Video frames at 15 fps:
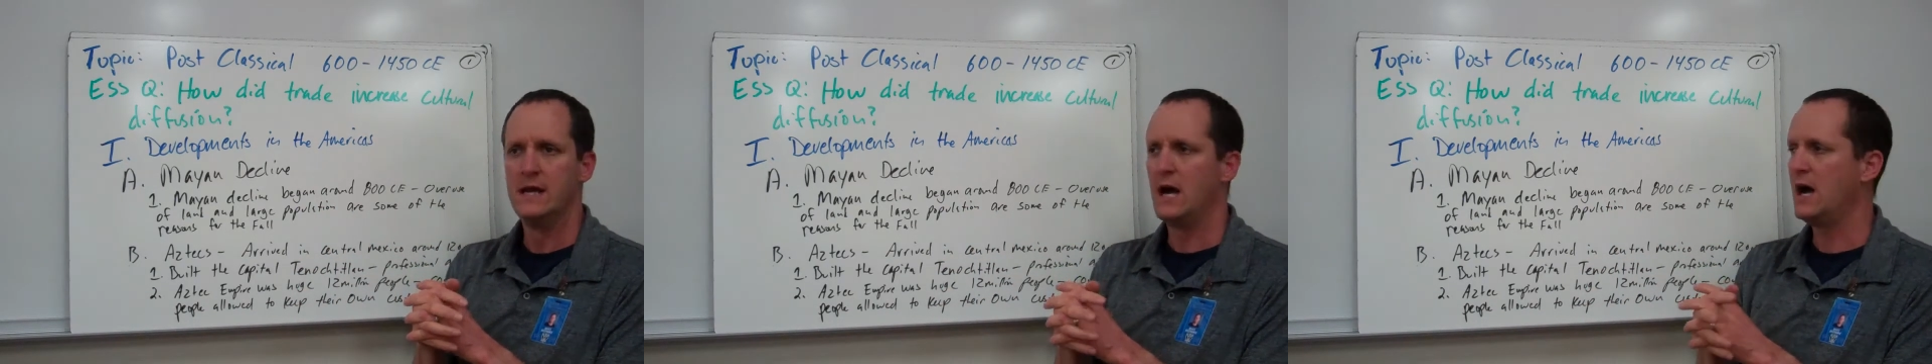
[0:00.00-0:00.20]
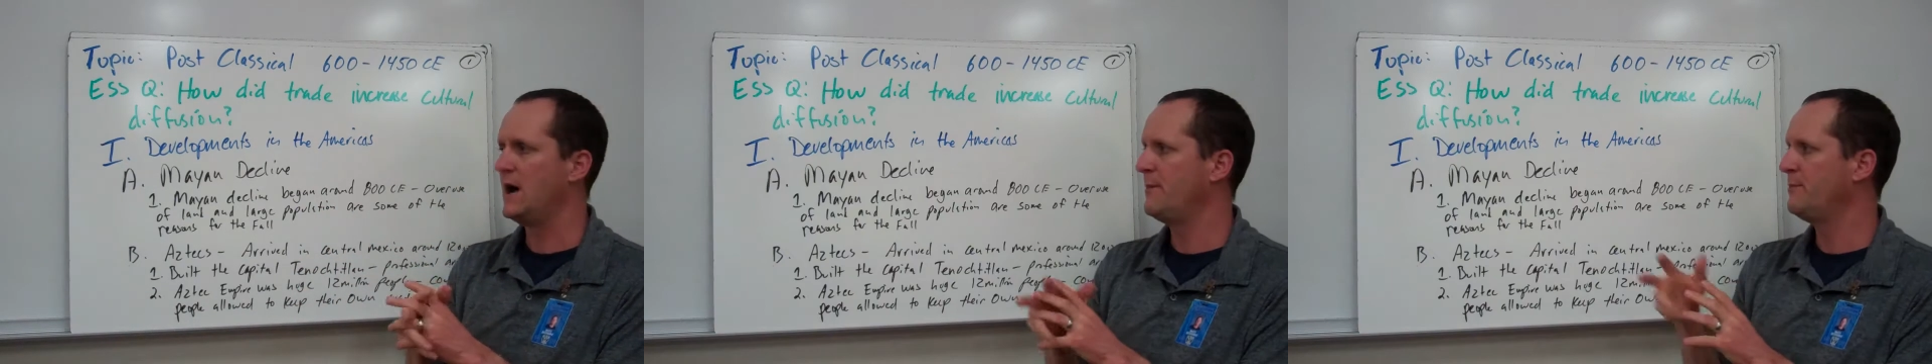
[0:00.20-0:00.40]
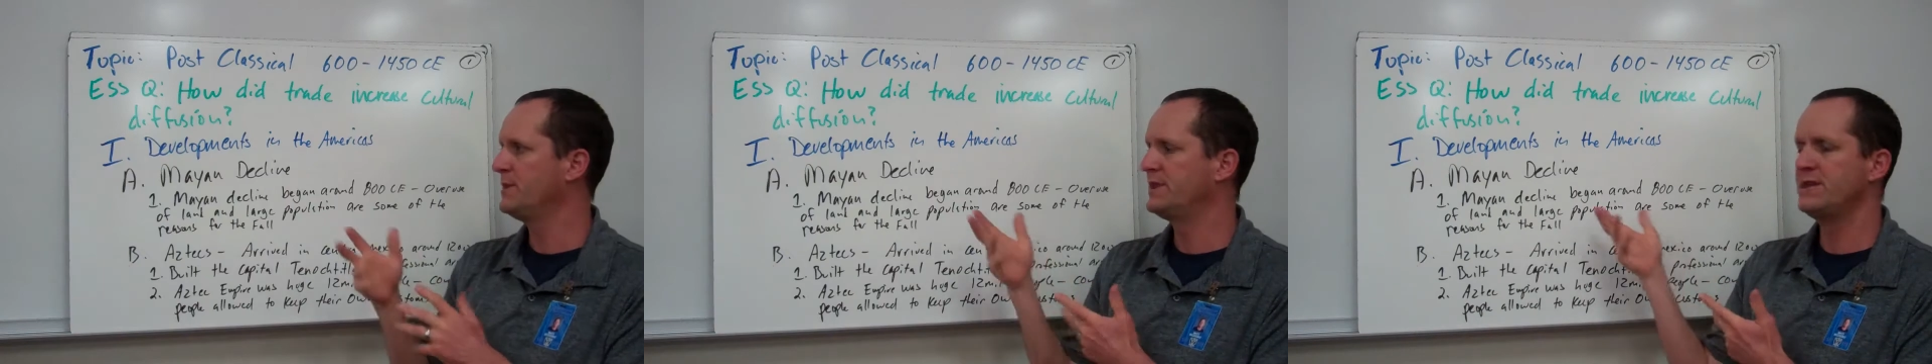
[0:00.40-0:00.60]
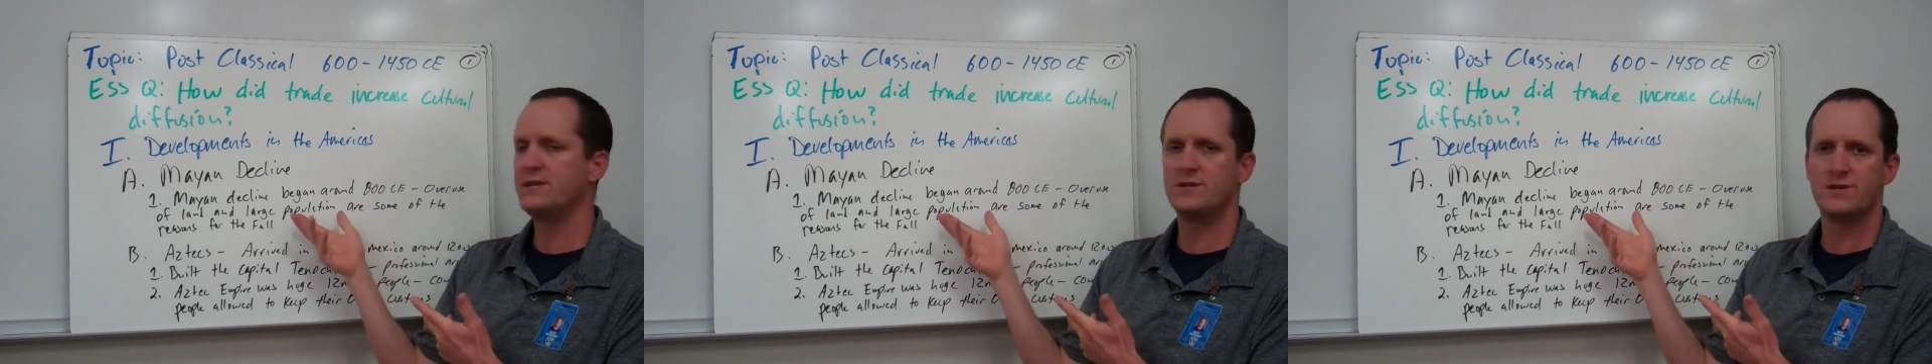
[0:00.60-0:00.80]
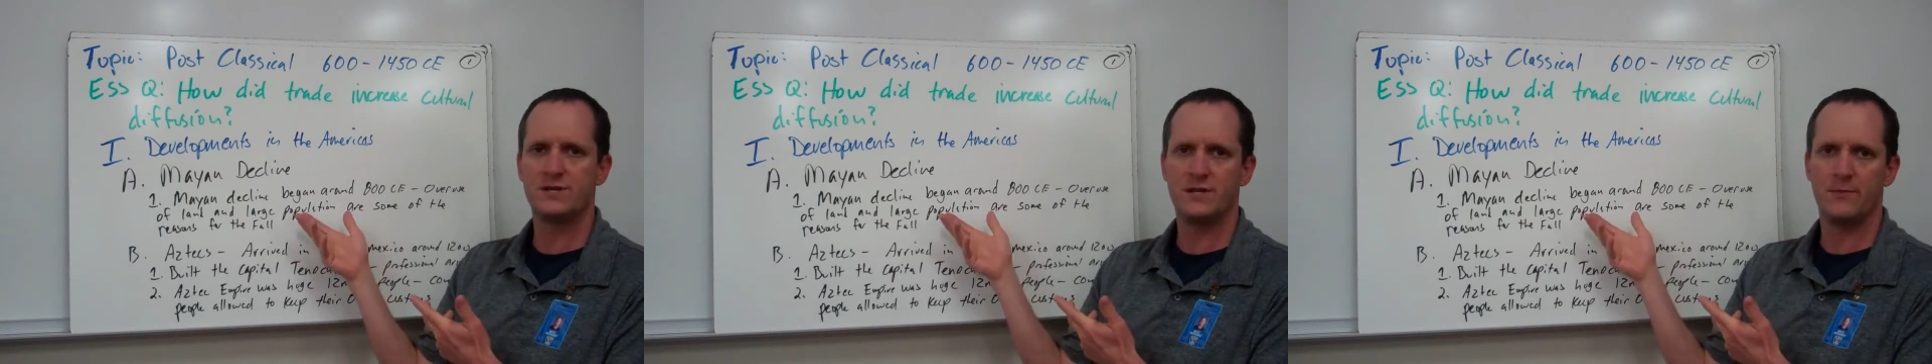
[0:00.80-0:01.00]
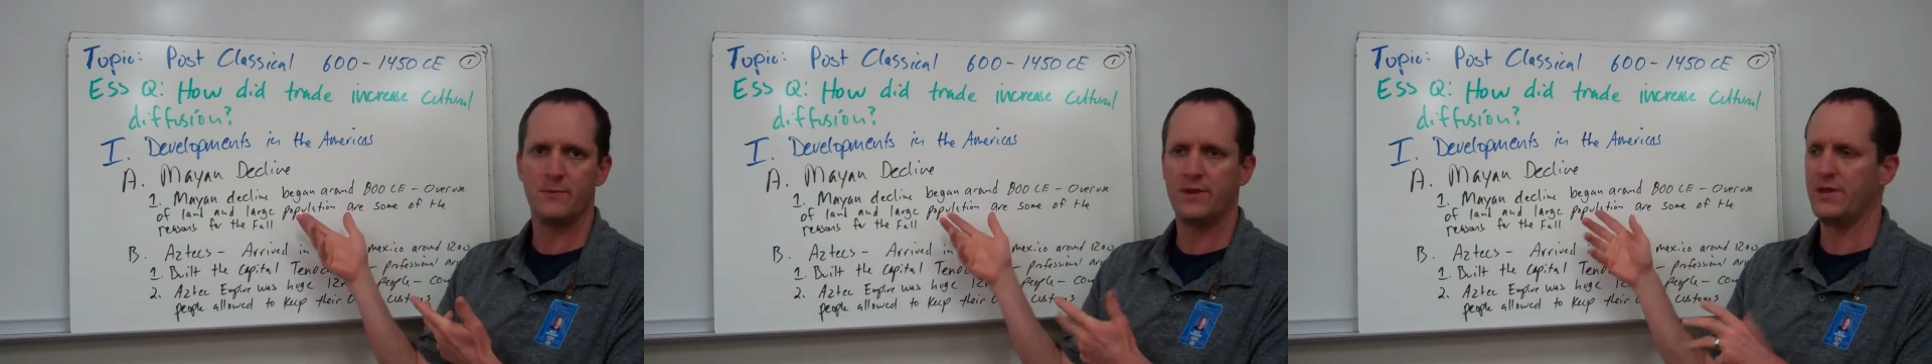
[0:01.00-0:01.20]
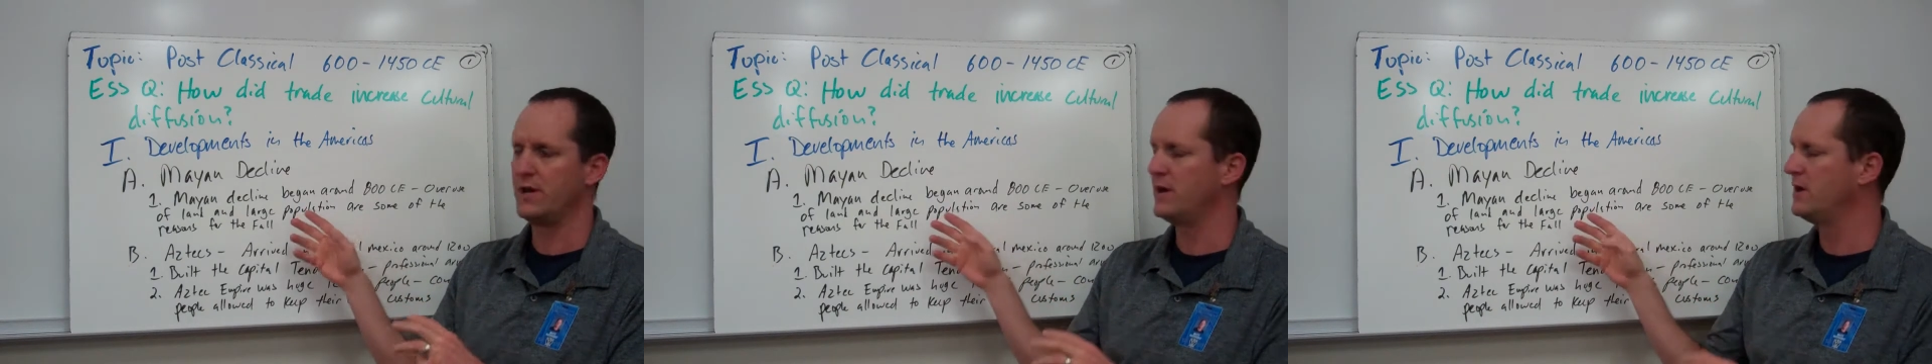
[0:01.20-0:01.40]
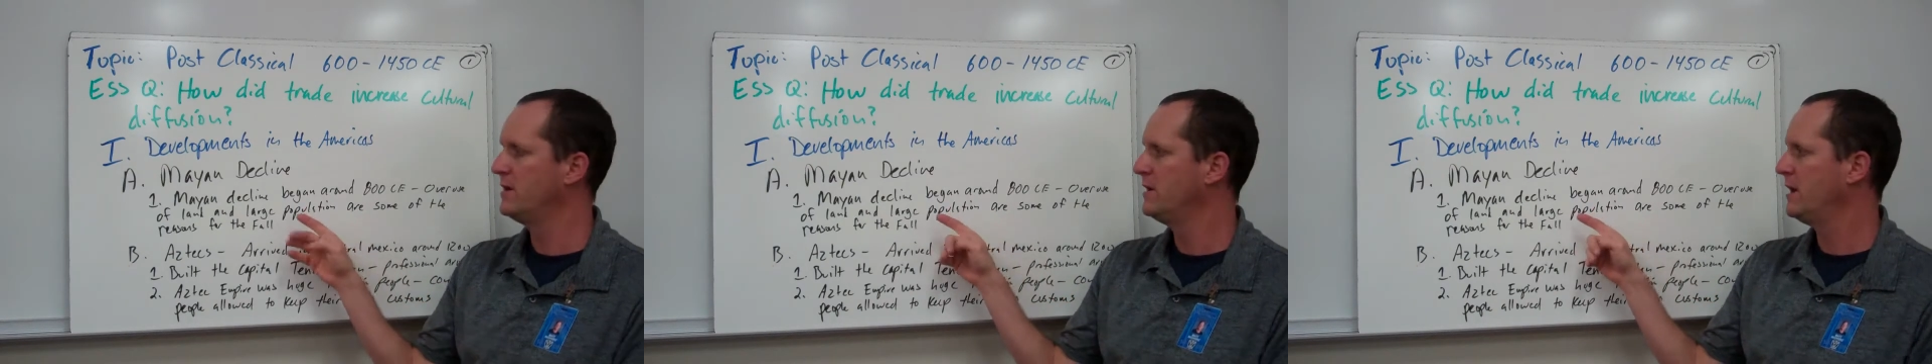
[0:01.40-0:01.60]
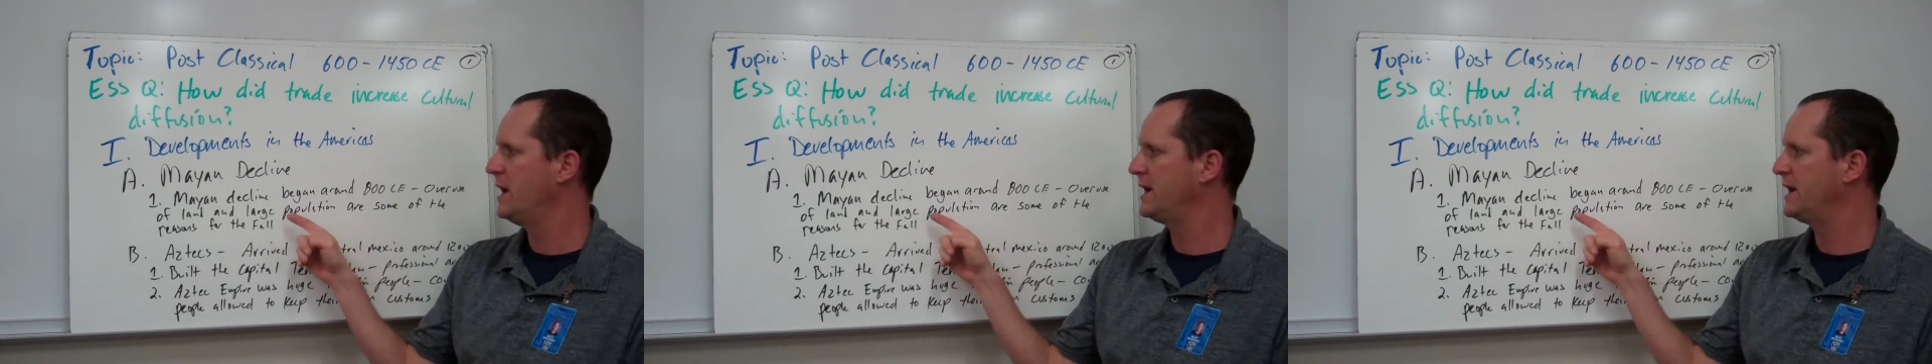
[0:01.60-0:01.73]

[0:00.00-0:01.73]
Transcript: but these are some of the